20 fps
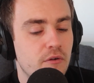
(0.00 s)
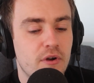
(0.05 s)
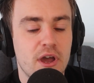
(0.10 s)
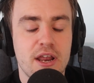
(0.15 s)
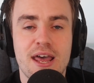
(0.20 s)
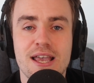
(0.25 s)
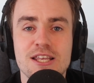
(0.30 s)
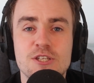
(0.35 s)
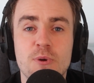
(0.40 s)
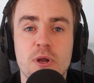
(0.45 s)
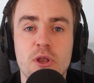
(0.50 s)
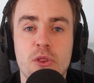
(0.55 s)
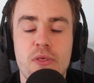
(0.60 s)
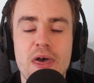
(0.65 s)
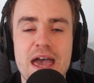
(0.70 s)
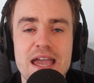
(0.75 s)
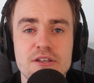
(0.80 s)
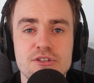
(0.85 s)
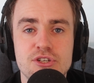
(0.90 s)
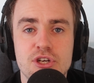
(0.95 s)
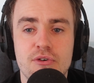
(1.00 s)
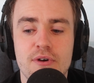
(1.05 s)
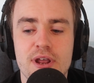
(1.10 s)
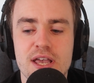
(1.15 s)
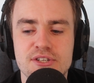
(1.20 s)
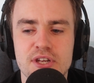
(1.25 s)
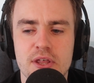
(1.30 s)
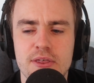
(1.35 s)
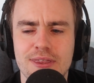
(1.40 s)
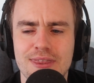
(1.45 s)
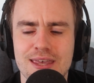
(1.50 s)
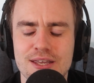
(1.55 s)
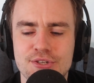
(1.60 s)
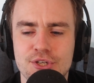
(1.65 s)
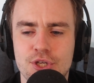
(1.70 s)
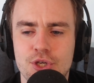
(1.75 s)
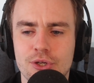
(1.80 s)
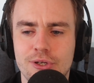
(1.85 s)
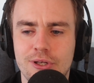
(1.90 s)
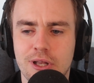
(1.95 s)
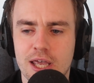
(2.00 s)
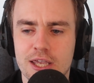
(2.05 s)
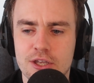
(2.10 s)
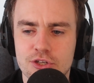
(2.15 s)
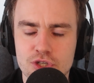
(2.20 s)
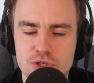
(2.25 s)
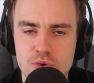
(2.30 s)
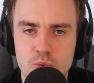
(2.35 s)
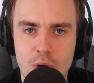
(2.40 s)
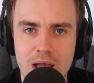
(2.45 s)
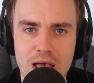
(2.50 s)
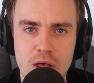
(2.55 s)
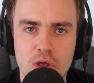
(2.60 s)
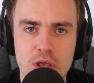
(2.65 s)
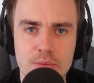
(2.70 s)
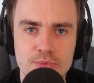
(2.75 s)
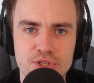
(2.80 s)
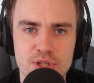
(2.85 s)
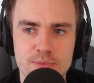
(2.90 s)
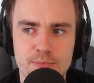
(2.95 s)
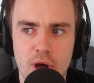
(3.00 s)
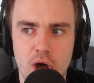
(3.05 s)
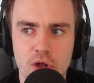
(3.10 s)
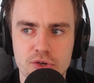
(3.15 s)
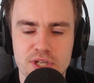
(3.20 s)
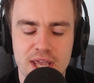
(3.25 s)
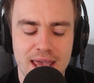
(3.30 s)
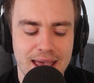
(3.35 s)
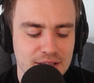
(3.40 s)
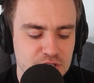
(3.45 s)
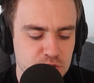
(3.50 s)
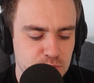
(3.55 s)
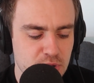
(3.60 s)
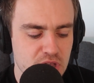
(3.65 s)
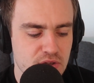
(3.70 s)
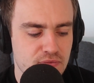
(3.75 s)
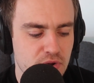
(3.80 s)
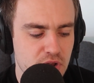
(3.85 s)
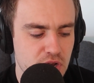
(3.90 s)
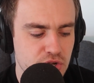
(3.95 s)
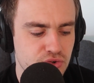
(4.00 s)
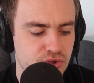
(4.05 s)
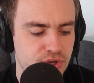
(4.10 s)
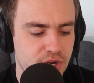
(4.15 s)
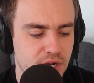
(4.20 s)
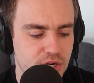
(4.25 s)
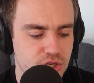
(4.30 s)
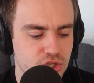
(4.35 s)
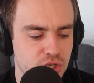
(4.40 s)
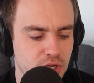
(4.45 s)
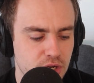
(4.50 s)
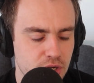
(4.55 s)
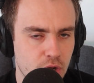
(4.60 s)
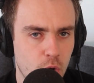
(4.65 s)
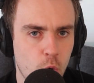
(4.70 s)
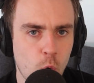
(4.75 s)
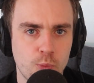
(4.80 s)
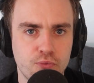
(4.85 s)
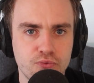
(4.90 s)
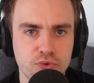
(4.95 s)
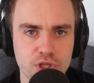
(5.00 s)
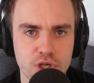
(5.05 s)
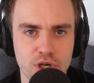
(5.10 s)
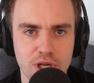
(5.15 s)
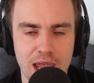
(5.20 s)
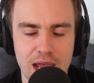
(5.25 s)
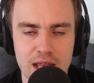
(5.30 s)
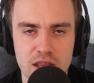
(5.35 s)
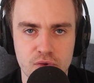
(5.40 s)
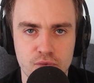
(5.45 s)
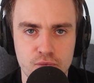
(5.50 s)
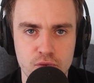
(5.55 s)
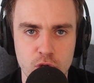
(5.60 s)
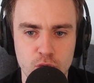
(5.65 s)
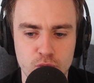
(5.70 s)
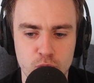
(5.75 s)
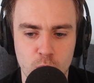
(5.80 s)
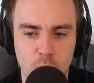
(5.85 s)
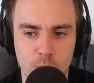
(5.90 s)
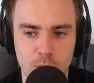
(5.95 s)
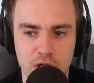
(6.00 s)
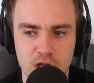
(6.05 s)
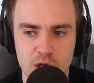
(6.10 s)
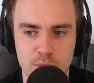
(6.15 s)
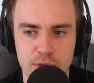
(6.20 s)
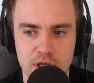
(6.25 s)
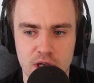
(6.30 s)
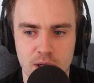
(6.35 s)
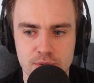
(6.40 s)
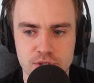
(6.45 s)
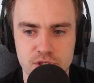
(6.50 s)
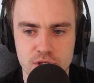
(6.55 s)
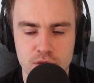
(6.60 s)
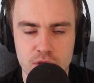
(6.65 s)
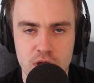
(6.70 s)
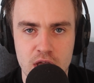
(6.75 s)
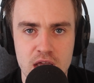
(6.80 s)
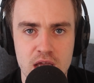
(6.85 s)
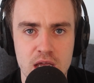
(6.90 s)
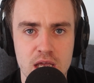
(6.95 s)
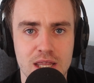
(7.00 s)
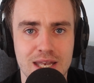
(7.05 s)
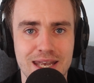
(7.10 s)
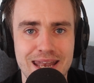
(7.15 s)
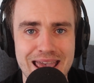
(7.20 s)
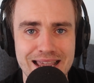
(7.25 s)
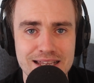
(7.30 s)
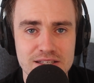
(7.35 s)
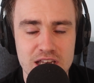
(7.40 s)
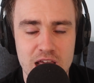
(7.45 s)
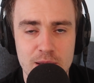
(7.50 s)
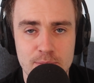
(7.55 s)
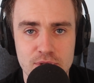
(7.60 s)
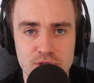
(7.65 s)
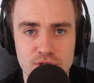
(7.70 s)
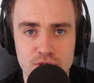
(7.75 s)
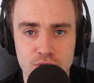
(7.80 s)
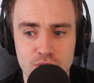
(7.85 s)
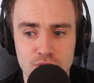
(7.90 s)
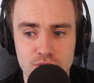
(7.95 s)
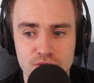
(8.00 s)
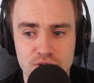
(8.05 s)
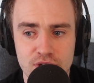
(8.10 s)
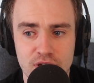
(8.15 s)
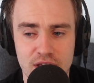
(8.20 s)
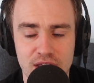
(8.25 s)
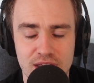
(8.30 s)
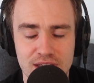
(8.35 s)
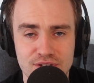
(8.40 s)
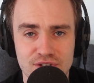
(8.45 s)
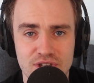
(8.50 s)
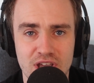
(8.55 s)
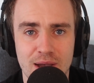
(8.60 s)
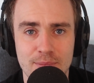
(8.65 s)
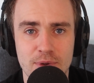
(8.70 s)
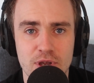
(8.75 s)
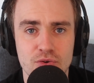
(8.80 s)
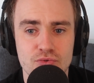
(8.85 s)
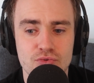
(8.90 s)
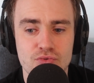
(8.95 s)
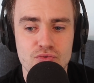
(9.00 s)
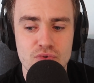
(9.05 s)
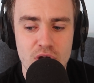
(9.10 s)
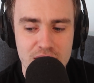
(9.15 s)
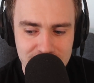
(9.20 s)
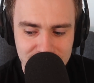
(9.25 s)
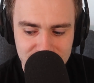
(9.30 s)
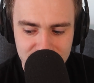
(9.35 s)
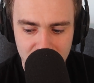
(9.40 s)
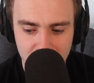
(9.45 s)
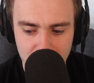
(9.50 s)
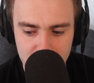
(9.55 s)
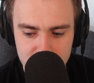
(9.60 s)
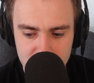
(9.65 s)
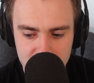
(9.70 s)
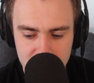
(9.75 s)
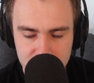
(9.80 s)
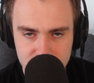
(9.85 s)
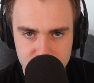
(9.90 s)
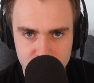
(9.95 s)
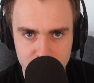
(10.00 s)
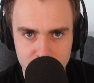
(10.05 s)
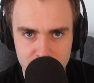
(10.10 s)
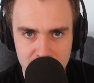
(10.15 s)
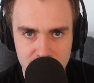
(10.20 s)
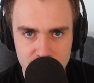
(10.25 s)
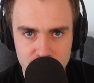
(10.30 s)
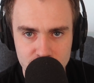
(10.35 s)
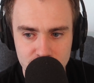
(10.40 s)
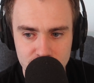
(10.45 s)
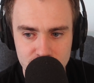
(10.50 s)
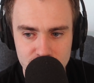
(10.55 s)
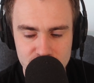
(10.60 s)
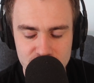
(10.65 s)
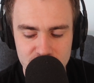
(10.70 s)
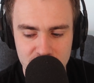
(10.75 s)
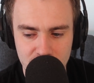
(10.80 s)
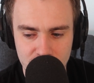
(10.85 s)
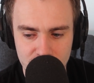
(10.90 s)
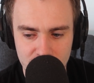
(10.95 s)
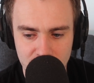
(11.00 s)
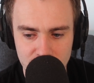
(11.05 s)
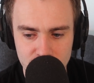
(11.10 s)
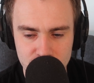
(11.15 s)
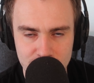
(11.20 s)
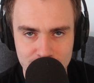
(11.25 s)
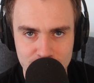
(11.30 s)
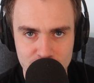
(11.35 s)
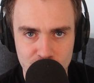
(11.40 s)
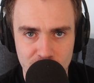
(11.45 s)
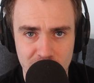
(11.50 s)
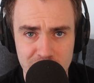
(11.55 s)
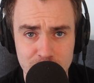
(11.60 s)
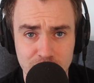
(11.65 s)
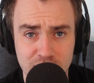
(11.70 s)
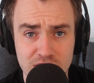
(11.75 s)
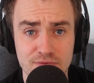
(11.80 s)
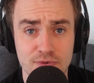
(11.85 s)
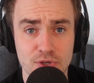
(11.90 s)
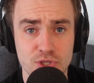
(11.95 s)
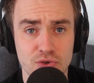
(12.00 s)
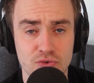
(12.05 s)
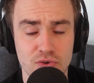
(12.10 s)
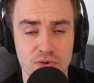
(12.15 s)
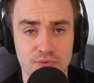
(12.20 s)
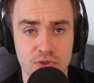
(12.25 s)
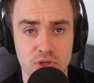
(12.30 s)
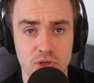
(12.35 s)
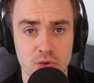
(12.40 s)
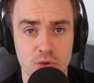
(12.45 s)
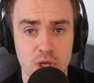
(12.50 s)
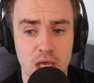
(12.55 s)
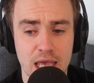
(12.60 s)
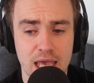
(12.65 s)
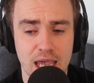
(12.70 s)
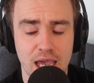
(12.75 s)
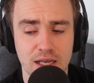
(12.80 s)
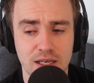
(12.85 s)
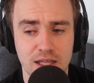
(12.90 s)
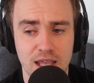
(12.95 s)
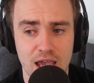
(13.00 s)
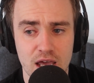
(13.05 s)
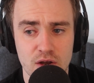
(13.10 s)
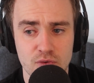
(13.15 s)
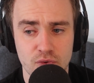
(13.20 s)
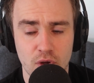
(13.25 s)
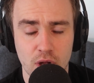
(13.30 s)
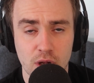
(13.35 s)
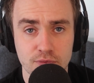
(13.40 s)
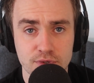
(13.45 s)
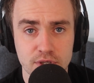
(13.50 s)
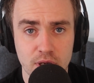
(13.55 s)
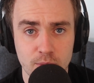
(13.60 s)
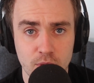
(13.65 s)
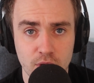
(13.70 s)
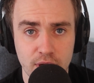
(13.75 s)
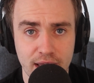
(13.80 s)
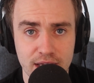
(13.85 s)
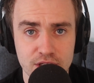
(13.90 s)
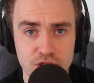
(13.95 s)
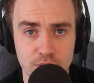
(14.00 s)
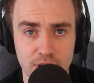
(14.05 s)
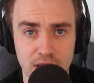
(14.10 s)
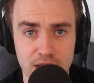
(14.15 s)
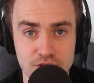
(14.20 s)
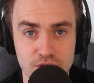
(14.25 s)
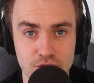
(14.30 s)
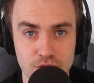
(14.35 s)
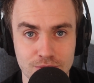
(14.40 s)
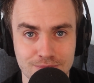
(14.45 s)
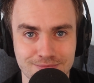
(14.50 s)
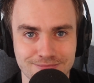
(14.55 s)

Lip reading: Right, nice one. Thanks, Chris. I think that's good, just welcome to the podcast, bit of an introduction. Hopefully you're getting the feel for what we're going to be up to. The next episode is coming right up, so make sure you stick around, subscribe, leave us a review, and get involved, and we'll catch you again soon.